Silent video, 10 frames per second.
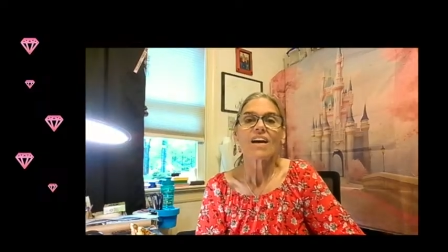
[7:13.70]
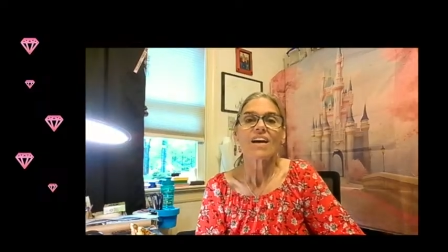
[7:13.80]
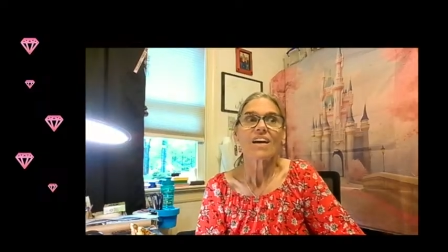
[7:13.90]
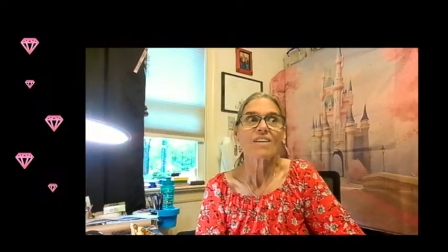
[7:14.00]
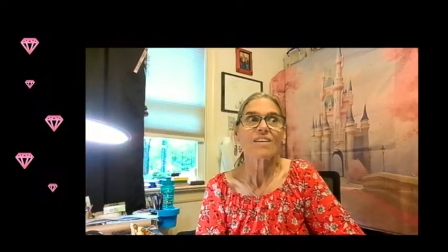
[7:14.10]

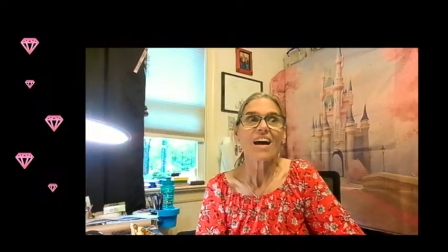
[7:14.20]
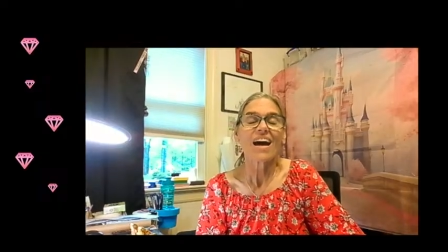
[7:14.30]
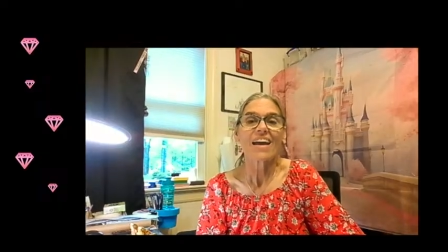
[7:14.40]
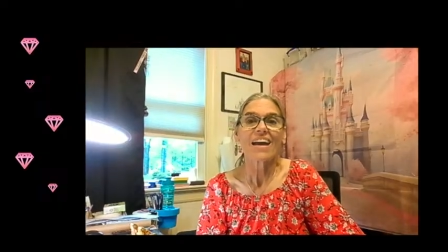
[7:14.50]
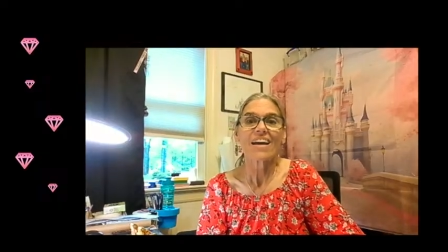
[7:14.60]

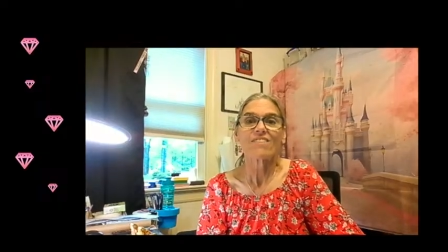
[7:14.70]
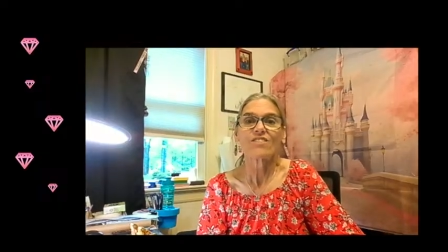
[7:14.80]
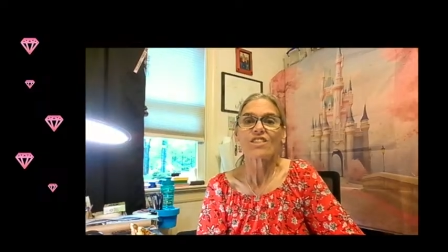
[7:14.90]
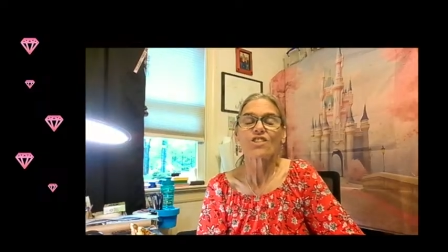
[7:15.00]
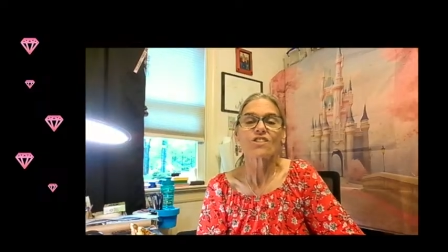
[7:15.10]
I have
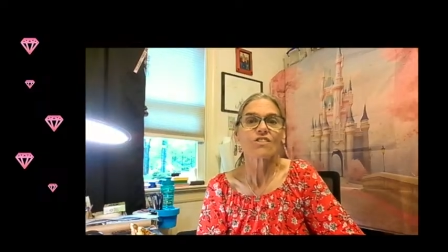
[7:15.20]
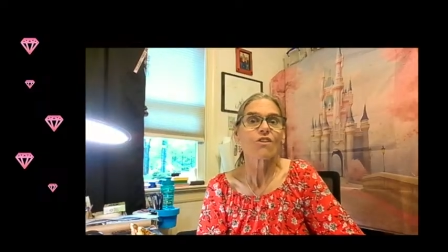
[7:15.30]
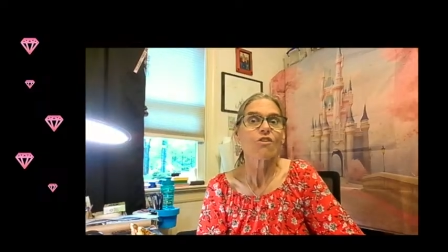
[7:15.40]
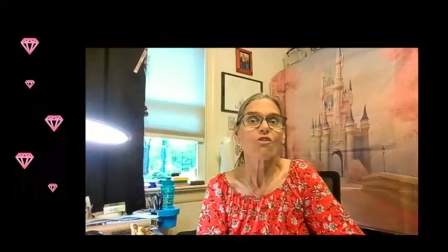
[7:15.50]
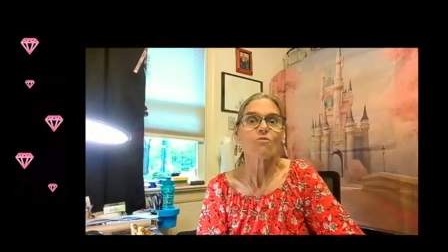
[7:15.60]

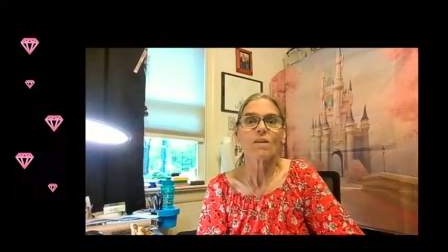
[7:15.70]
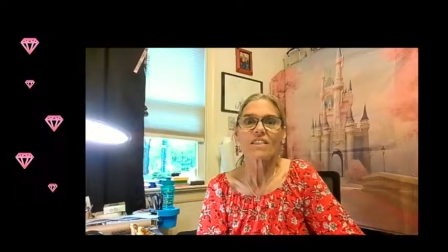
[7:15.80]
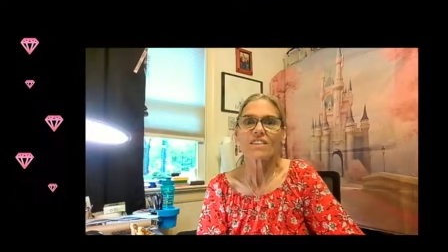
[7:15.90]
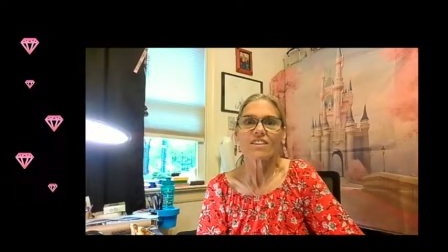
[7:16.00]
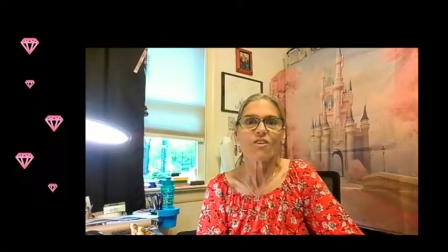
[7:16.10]
so
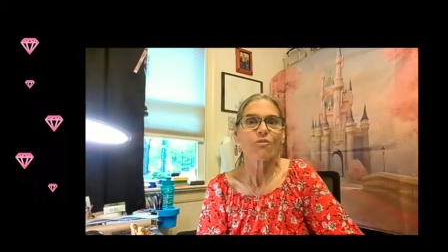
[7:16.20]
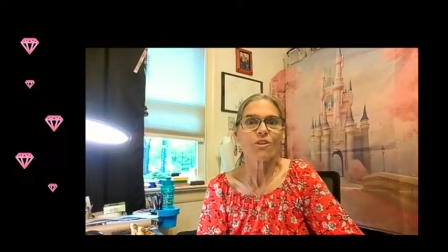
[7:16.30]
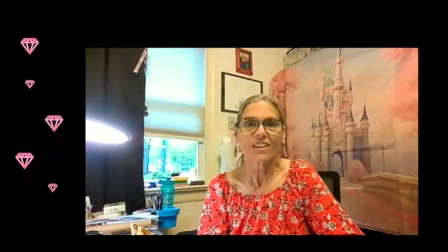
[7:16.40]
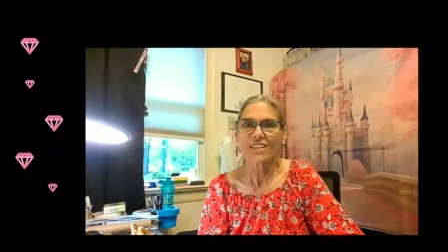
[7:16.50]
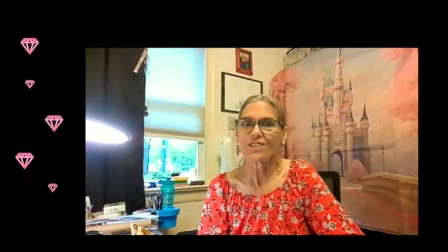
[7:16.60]
much
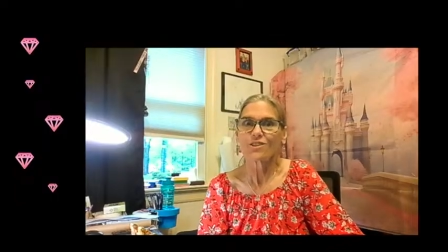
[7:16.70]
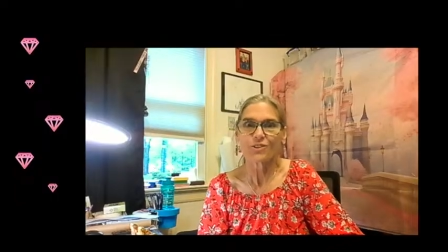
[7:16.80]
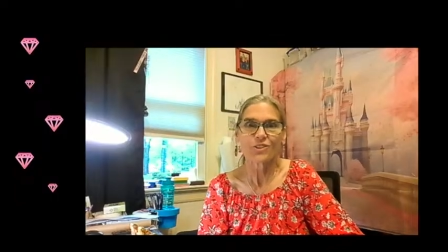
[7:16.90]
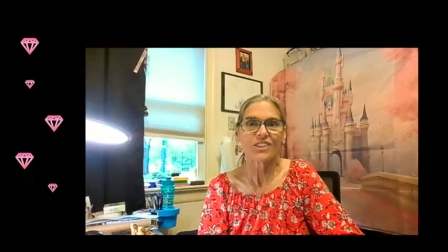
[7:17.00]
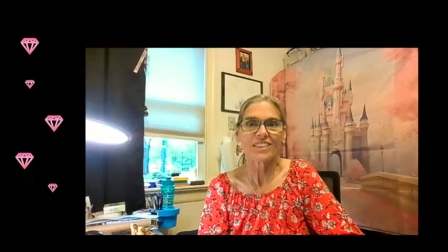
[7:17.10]
really
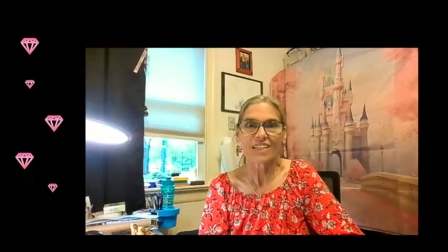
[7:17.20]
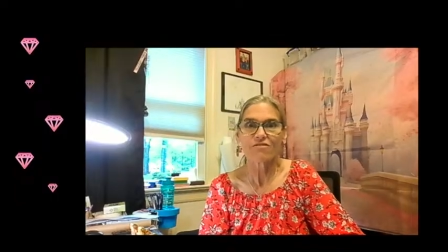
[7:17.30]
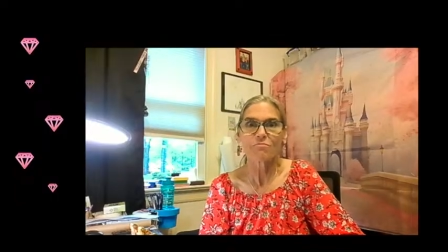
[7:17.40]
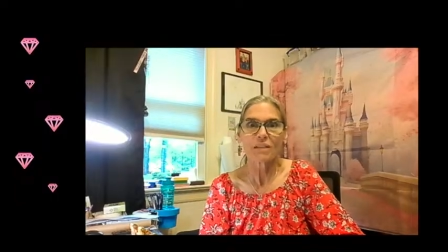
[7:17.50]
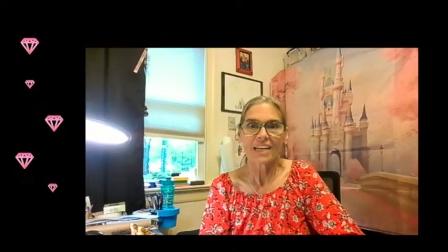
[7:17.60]
cool
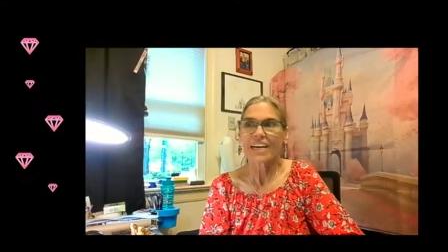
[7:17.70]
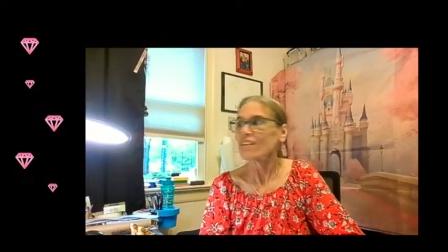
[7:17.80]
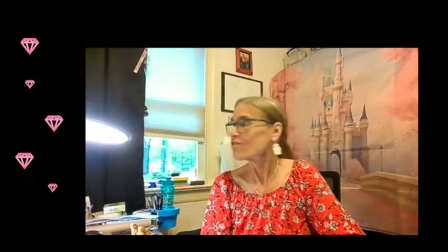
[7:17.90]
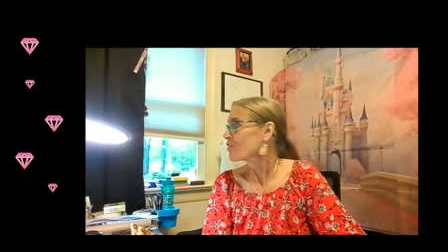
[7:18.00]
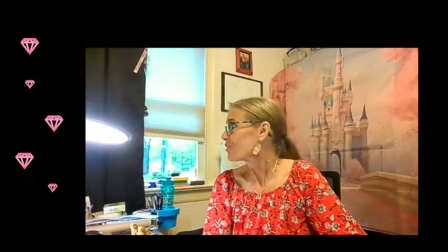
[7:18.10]
stuff
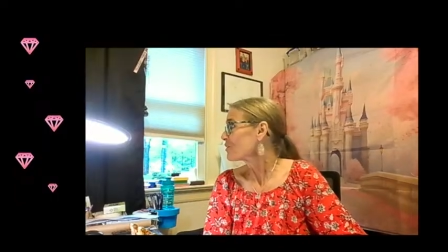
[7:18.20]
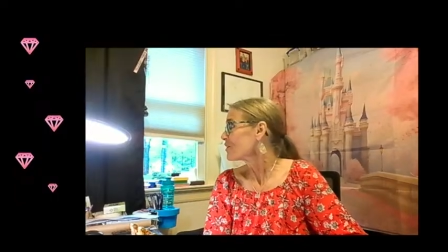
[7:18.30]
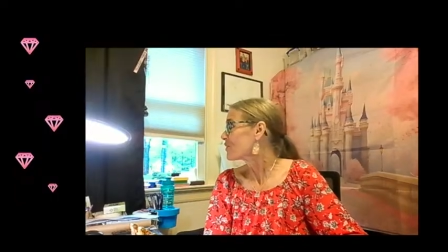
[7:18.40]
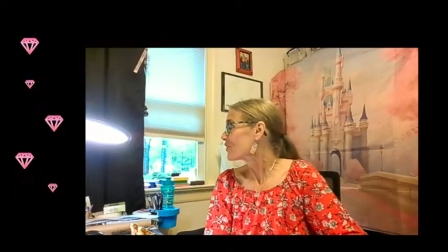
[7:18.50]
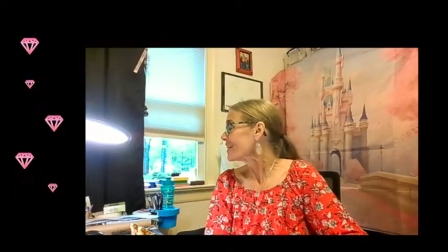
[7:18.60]
planned for the
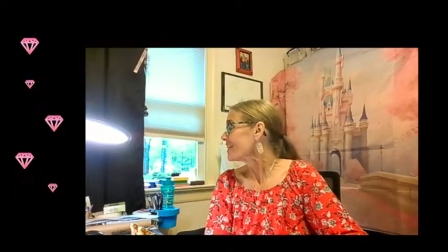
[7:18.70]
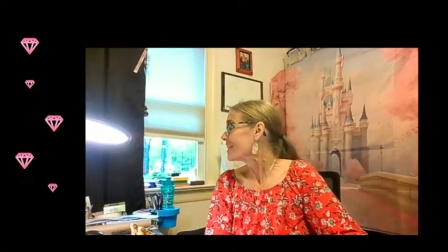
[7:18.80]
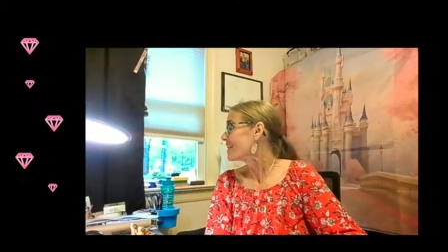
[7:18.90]
retreat.